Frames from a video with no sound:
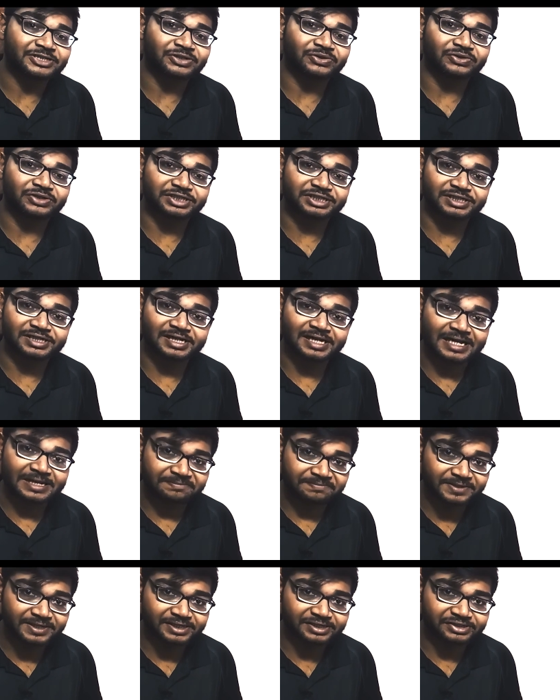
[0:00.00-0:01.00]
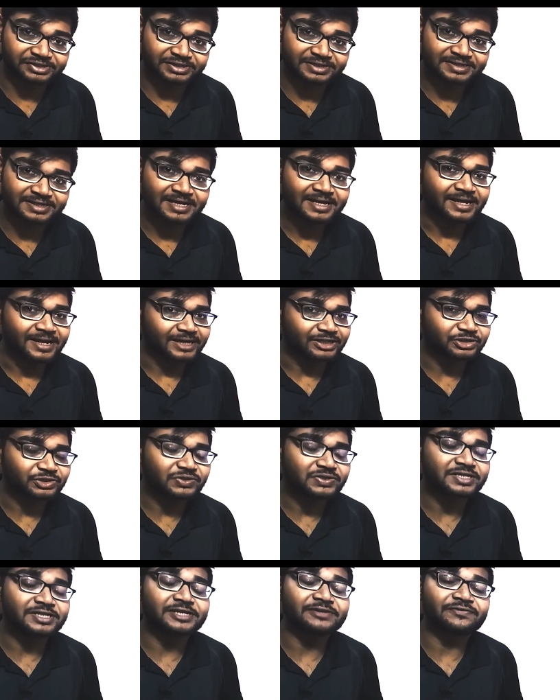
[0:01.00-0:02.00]
your original IP address and
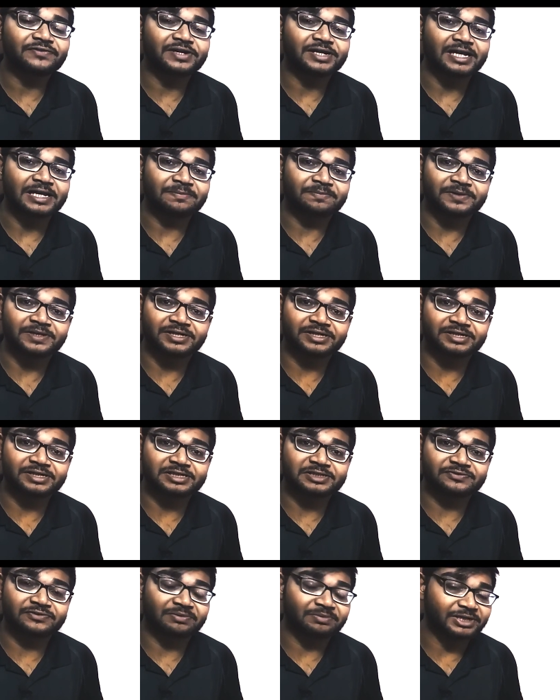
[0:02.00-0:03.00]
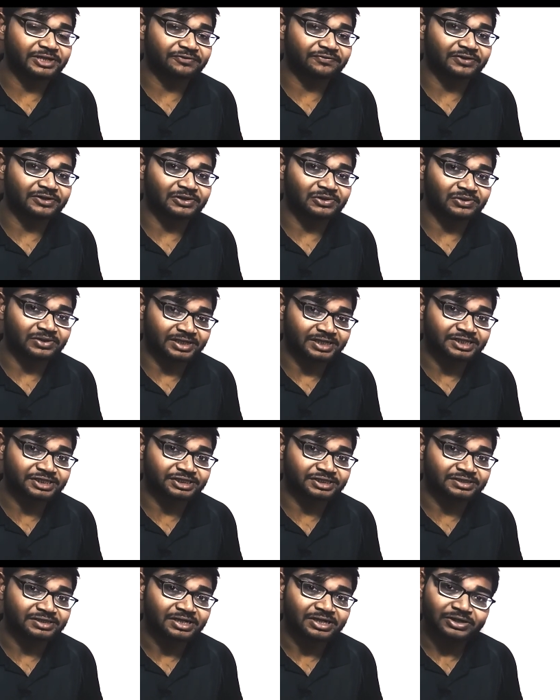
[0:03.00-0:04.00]
shows the different IP address from a different
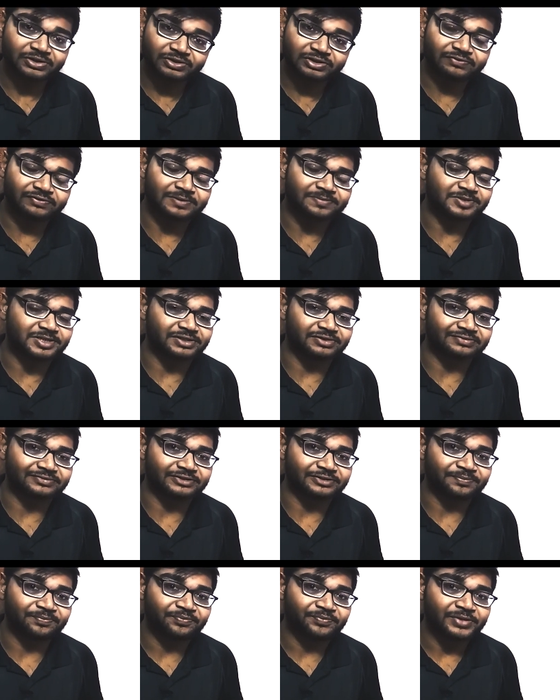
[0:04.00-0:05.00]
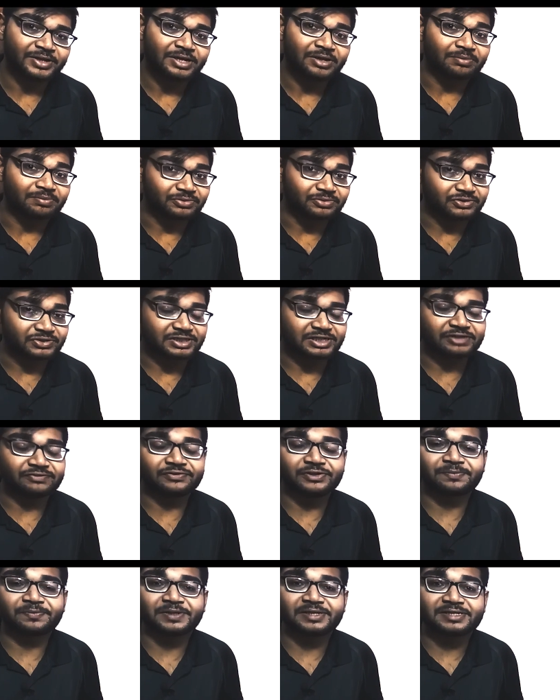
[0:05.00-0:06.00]
location to the web server. Mostly
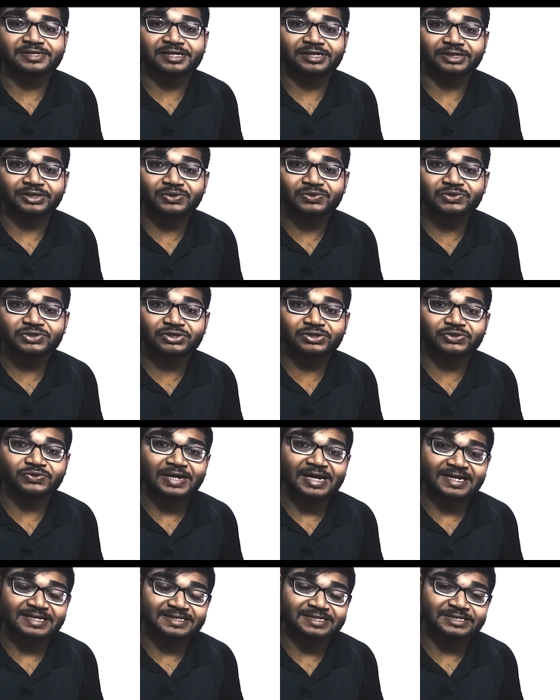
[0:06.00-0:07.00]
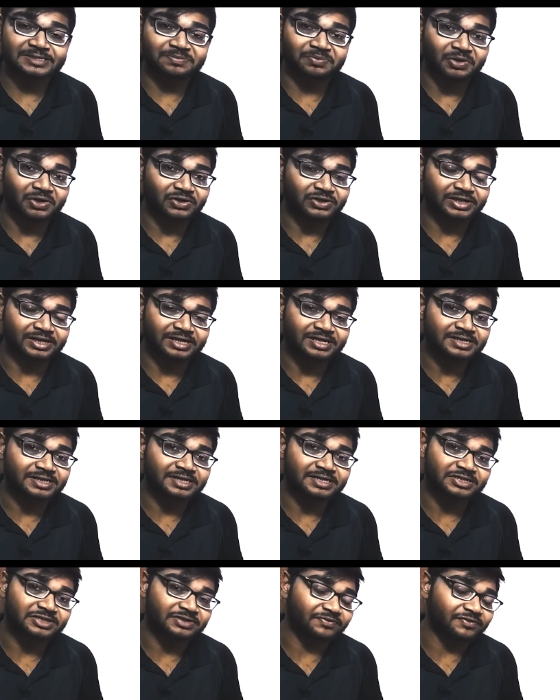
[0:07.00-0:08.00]
VPNs are used to access blocked
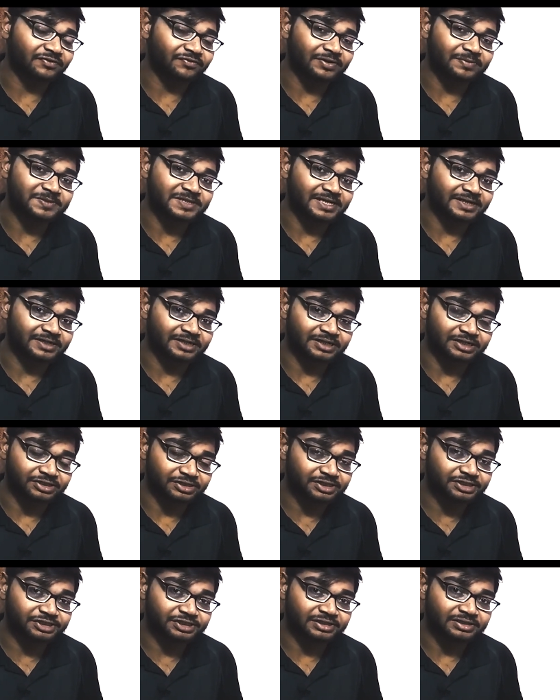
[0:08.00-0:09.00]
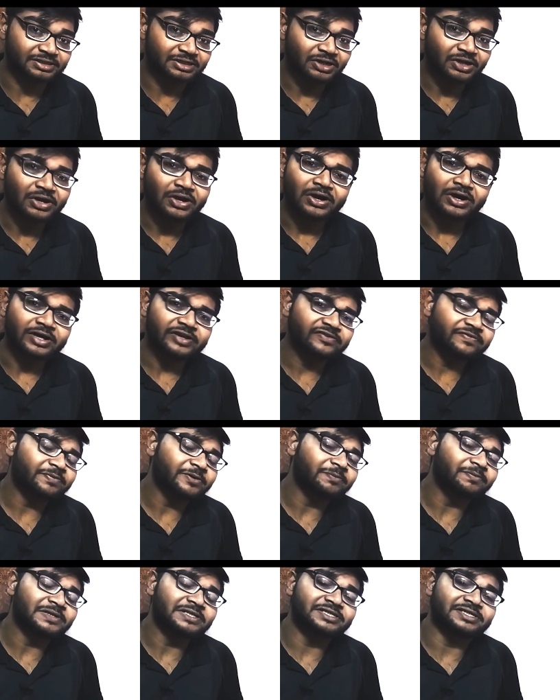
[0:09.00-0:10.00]
contents of a website in a region, or if
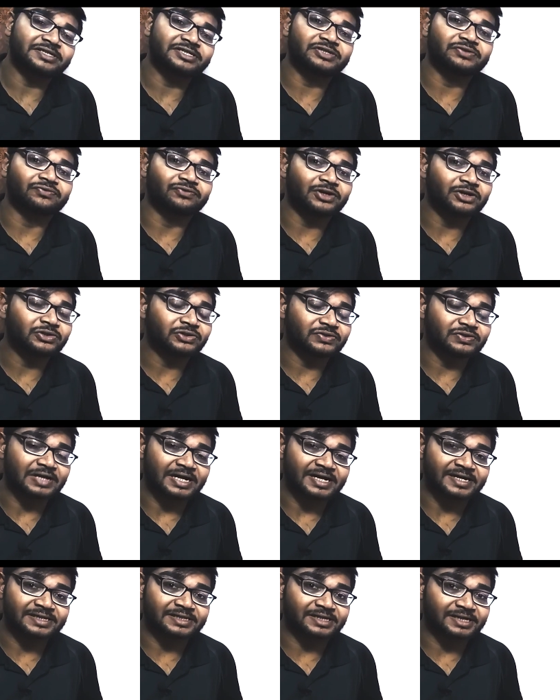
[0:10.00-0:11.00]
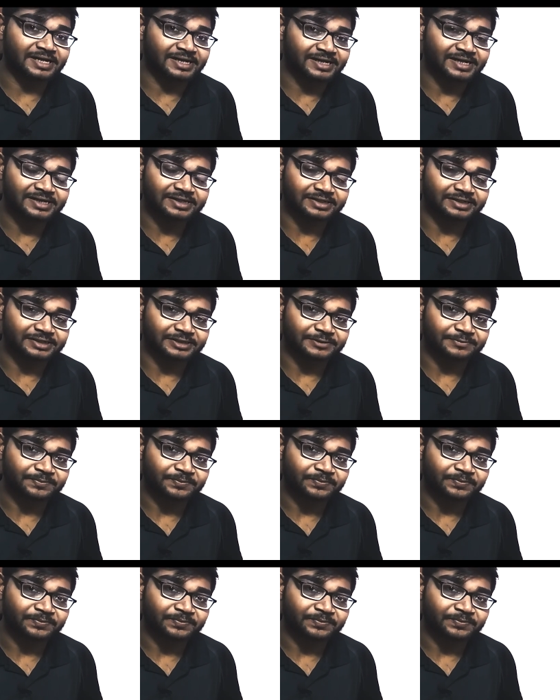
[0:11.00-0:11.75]
people just want to hide their identity.